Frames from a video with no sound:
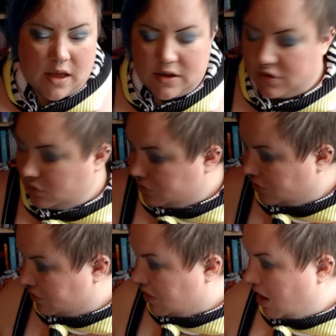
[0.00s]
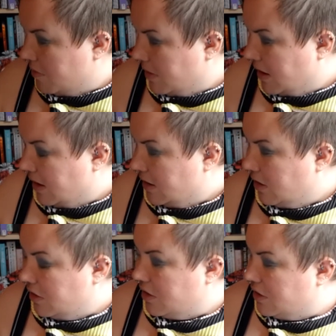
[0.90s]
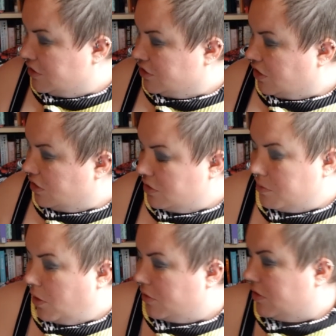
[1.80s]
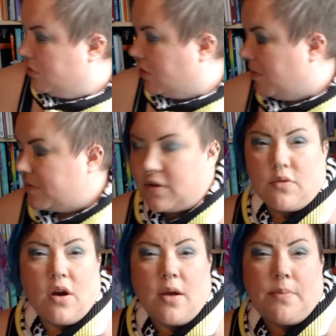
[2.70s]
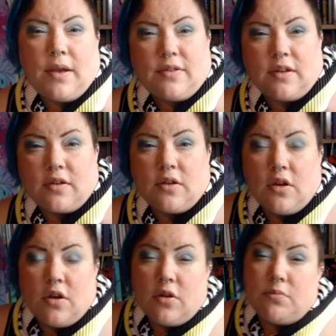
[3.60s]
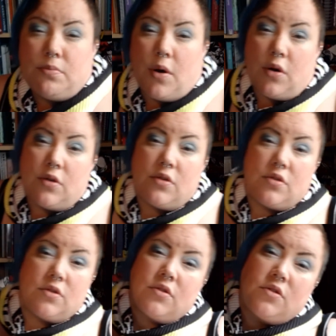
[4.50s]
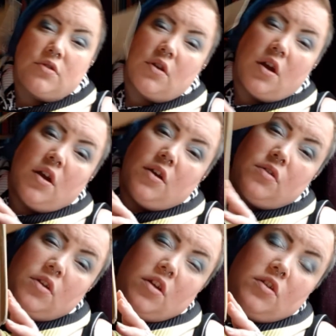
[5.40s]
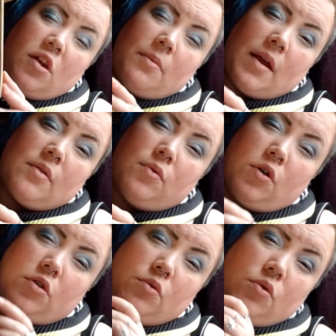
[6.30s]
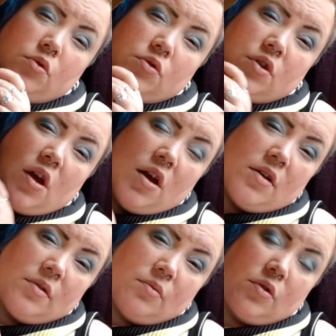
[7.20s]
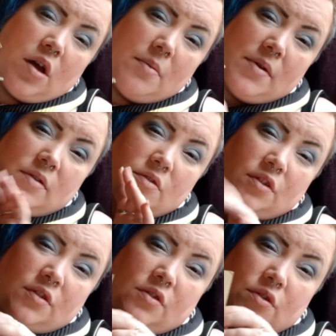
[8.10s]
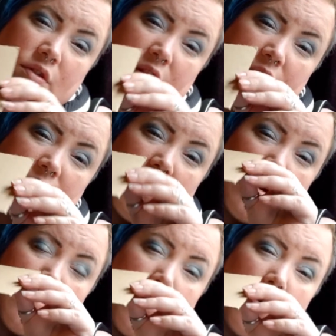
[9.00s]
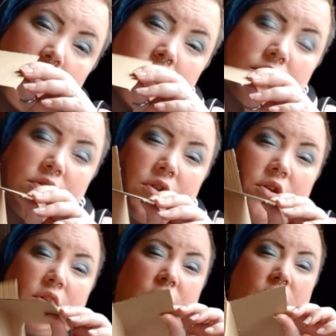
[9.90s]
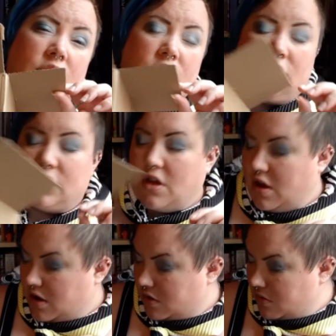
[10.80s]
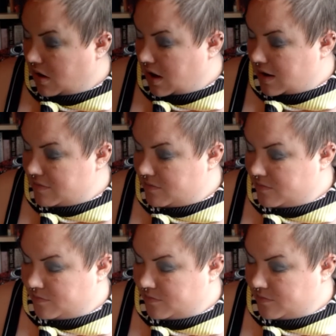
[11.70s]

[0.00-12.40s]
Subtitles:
all does come in, I didn't actually show you the box, it all comes in quite a basic box, so no matter what you order, it will come in just sort of this kind of box. So